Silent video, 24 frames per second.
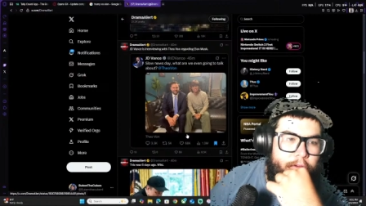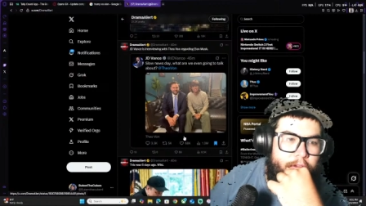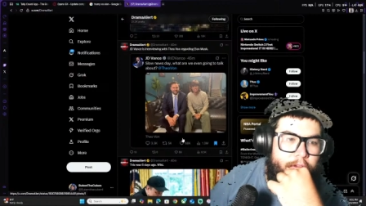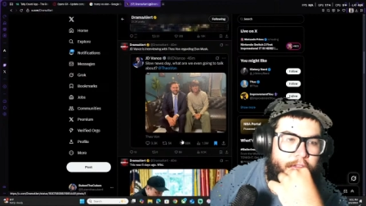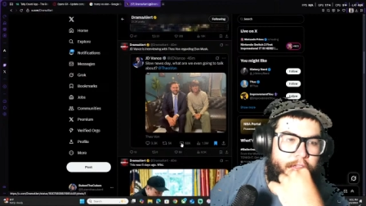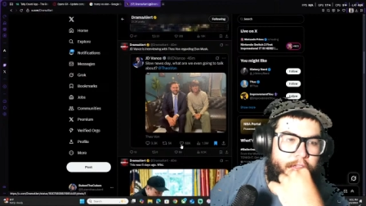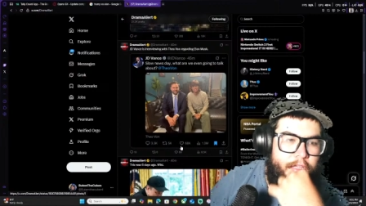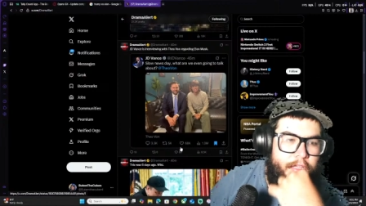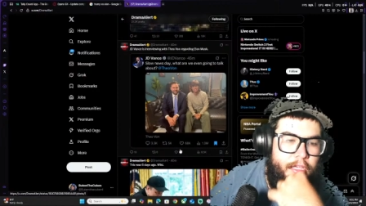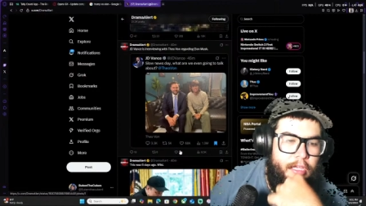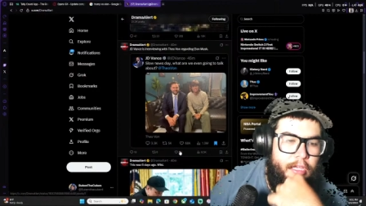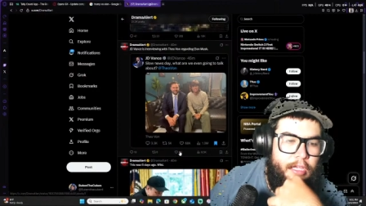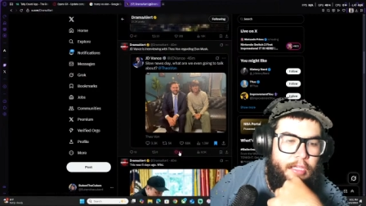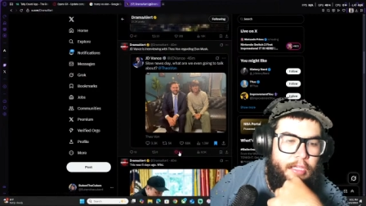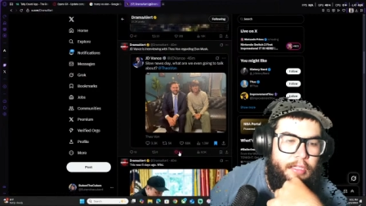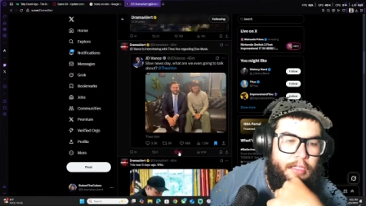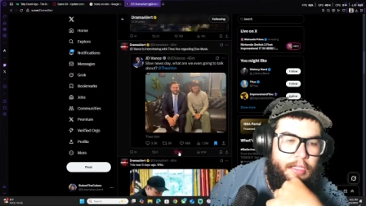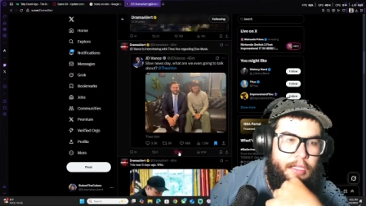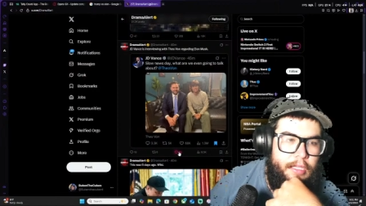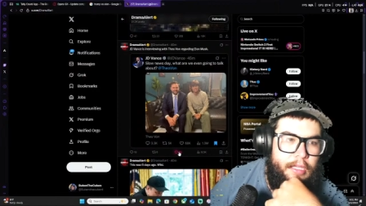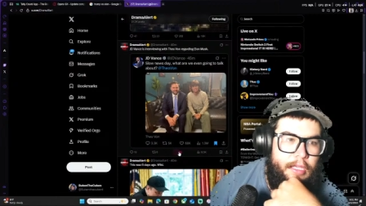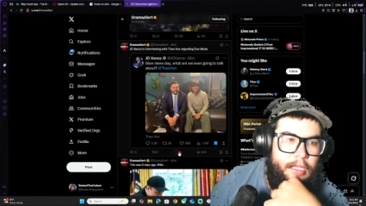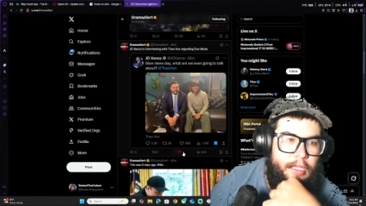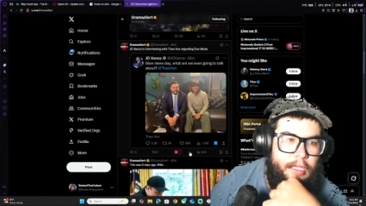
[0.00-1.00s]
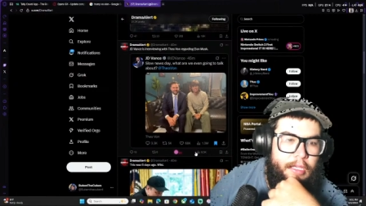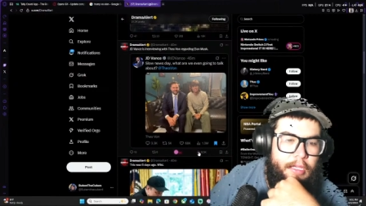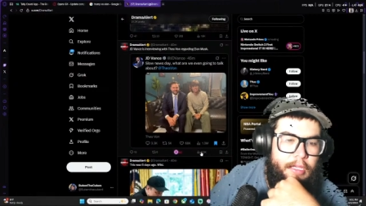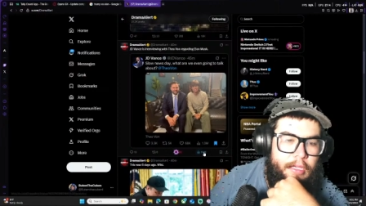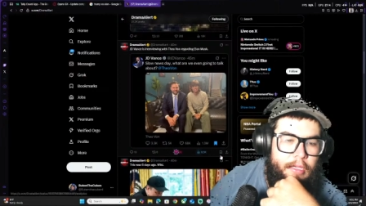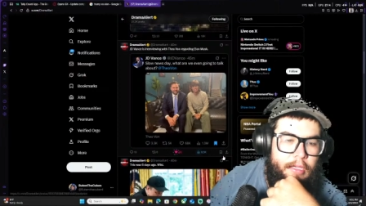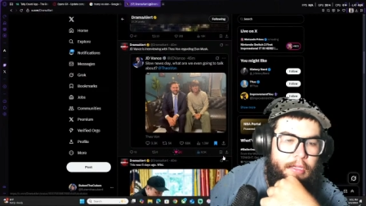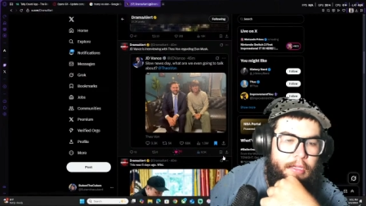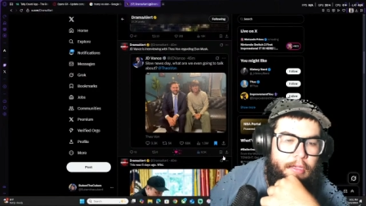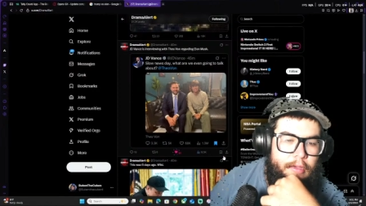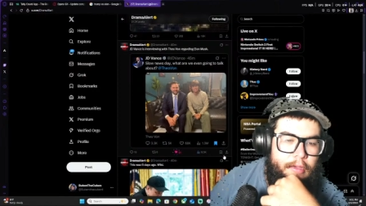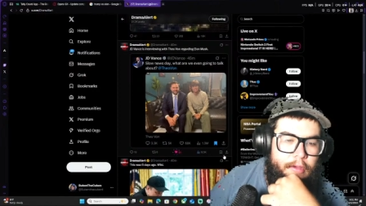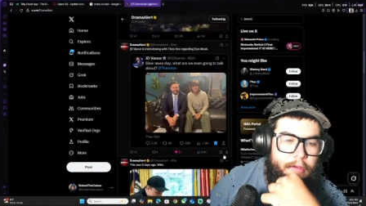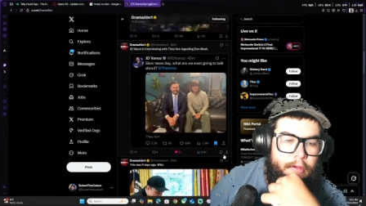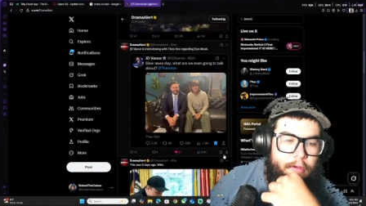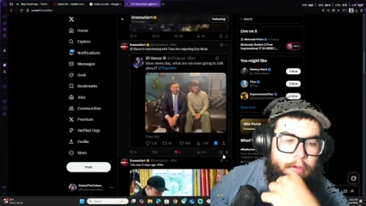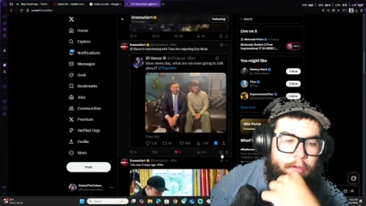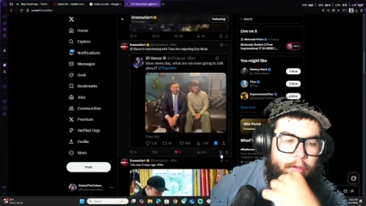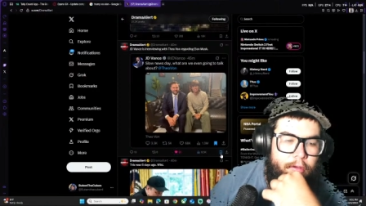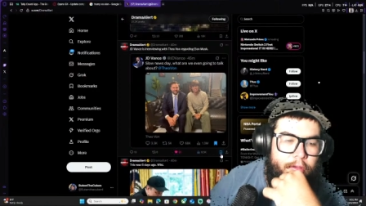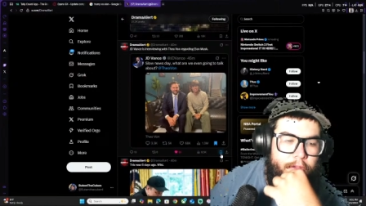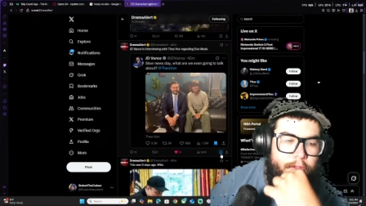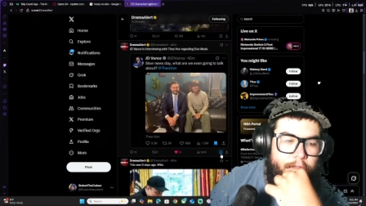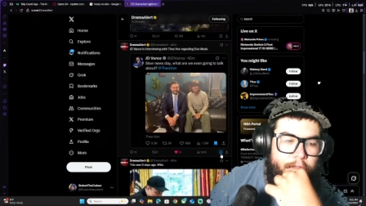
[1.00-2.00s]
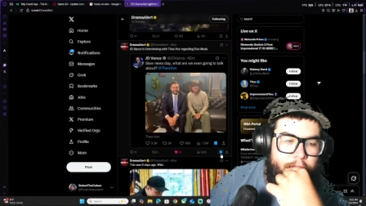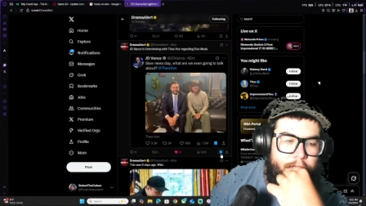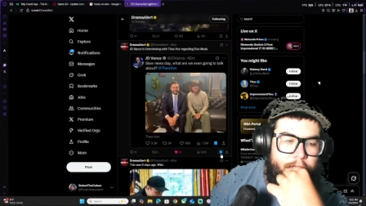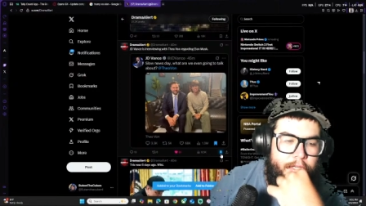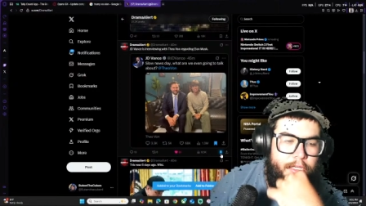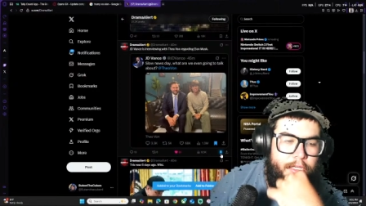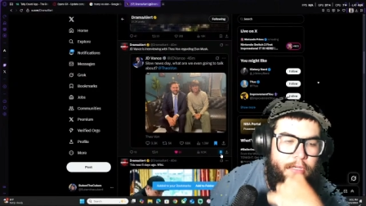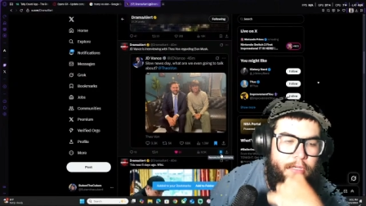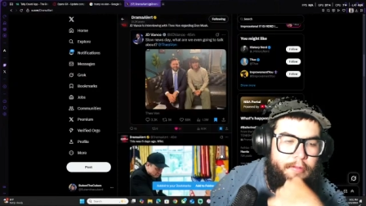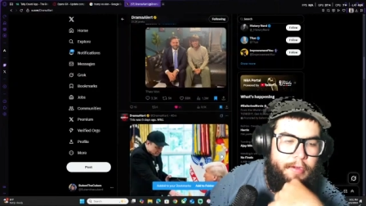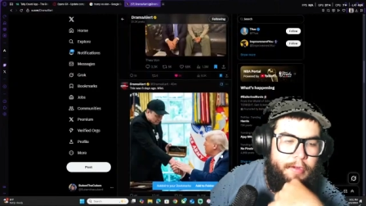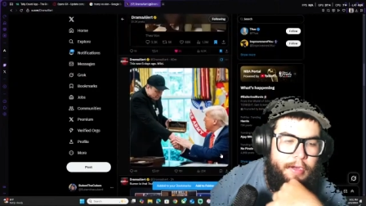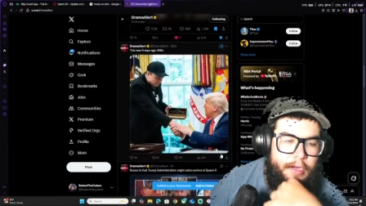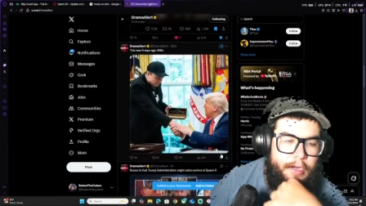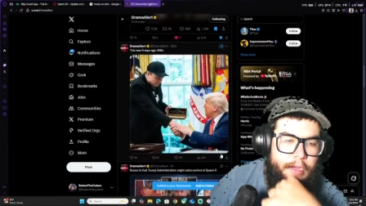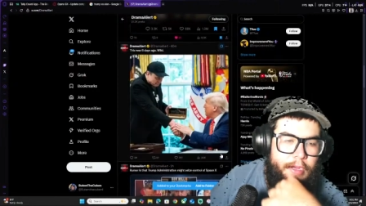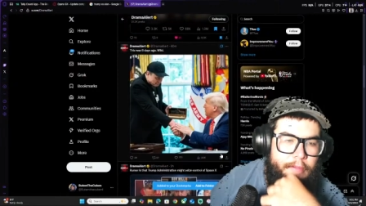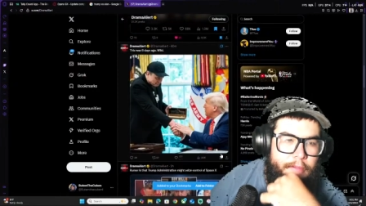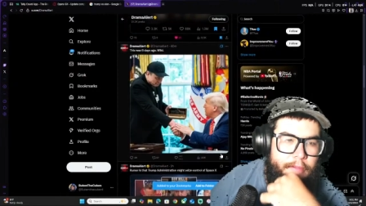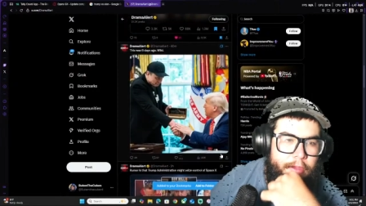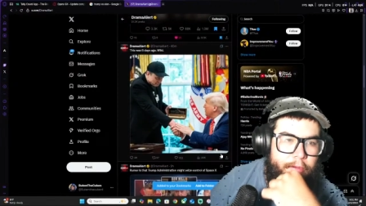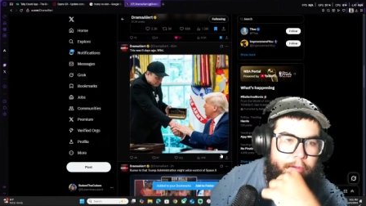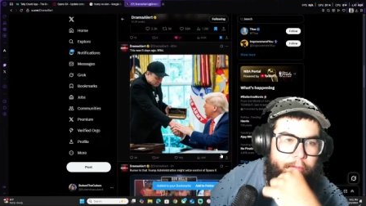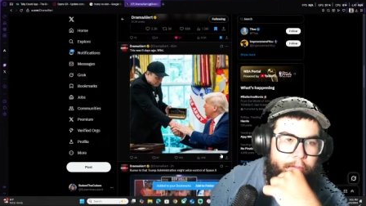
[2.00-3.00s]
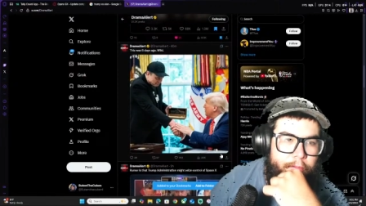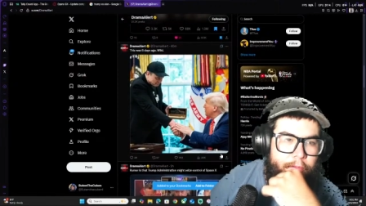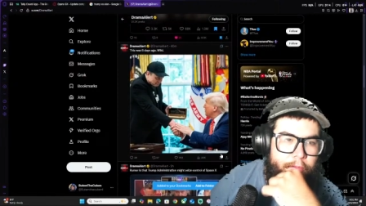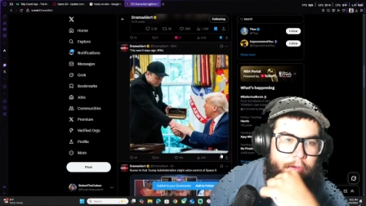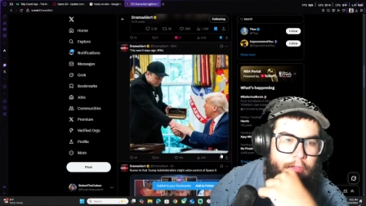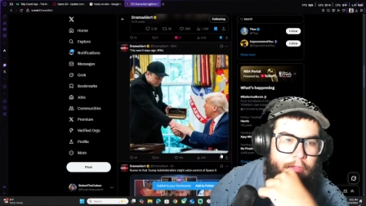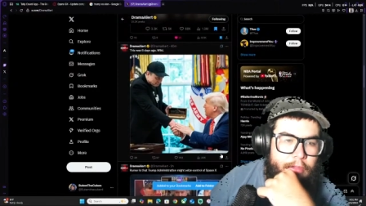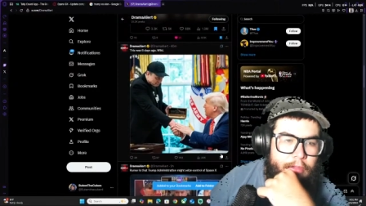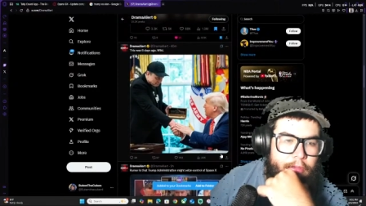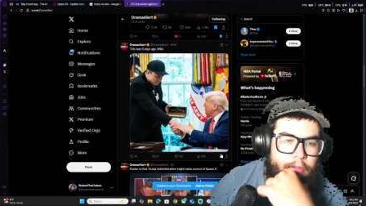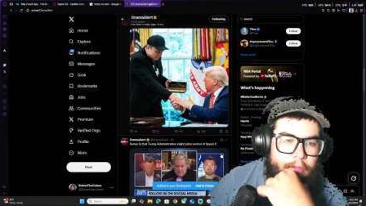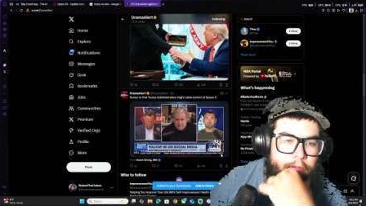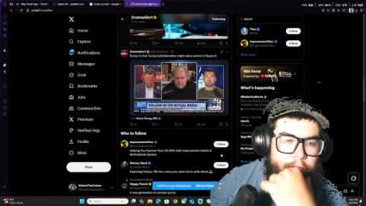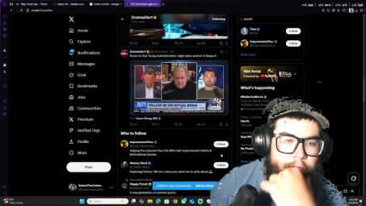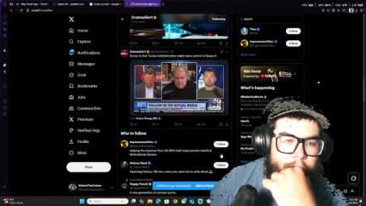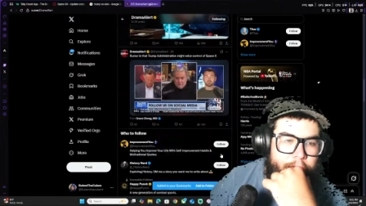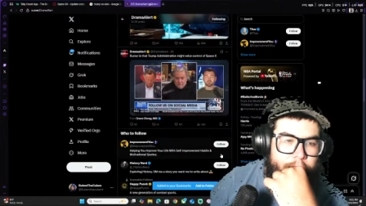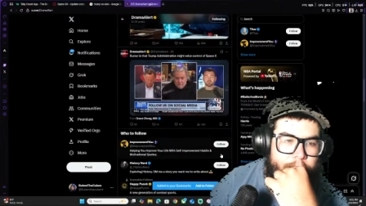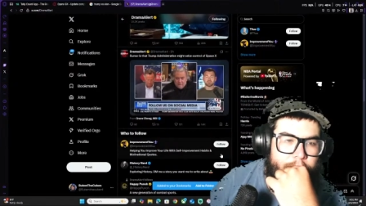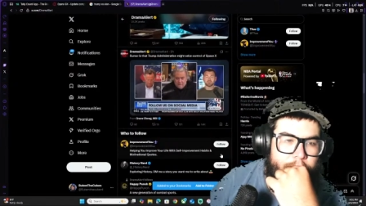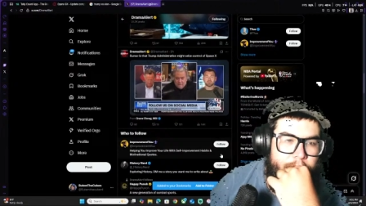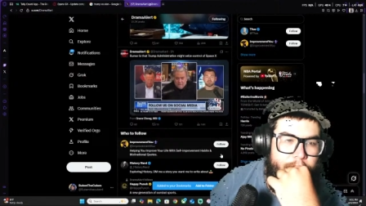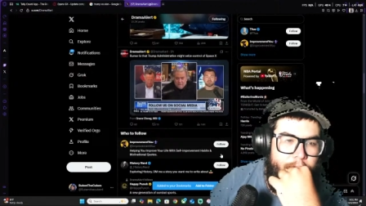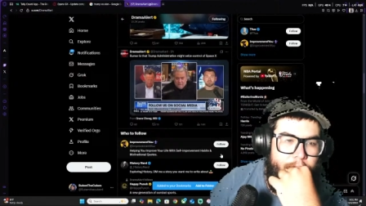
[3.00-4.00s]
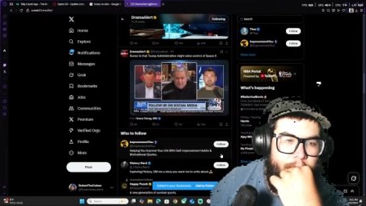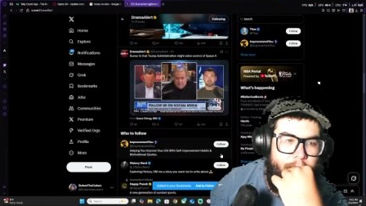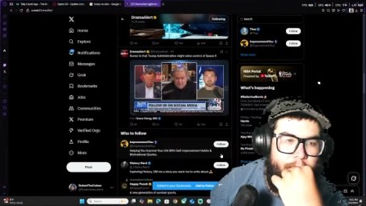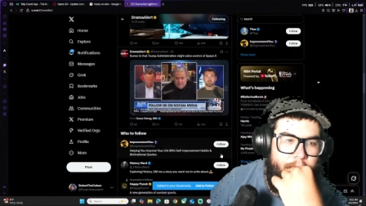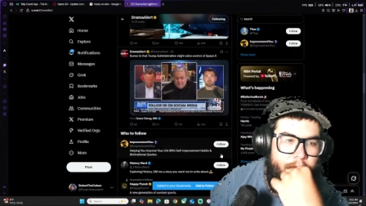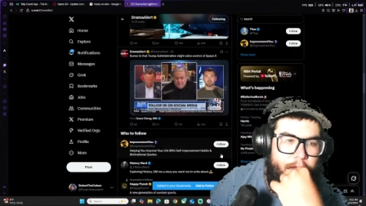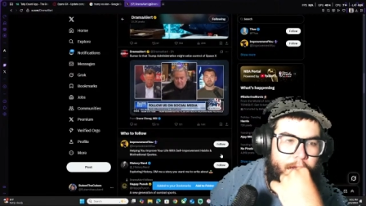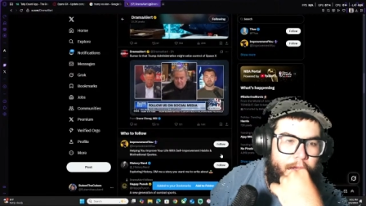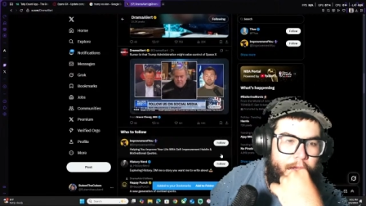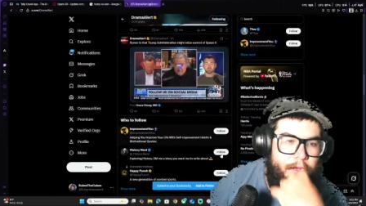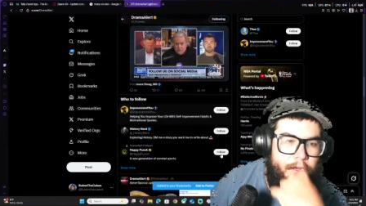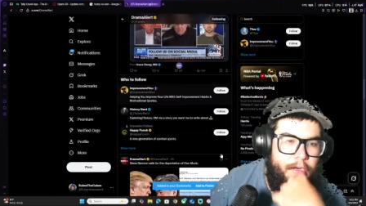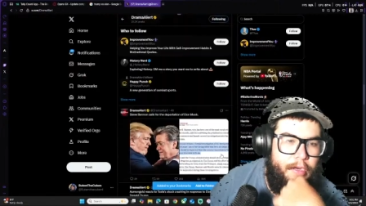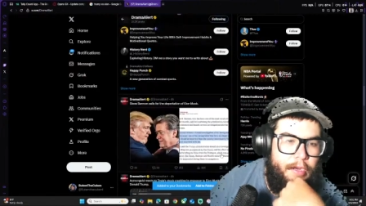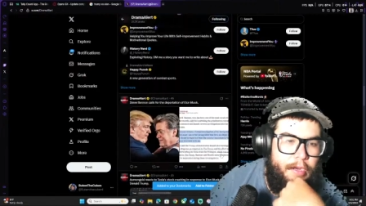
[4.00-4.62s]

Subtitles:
saying that, like, all this shit, right? I'm like, what the fuck's going on?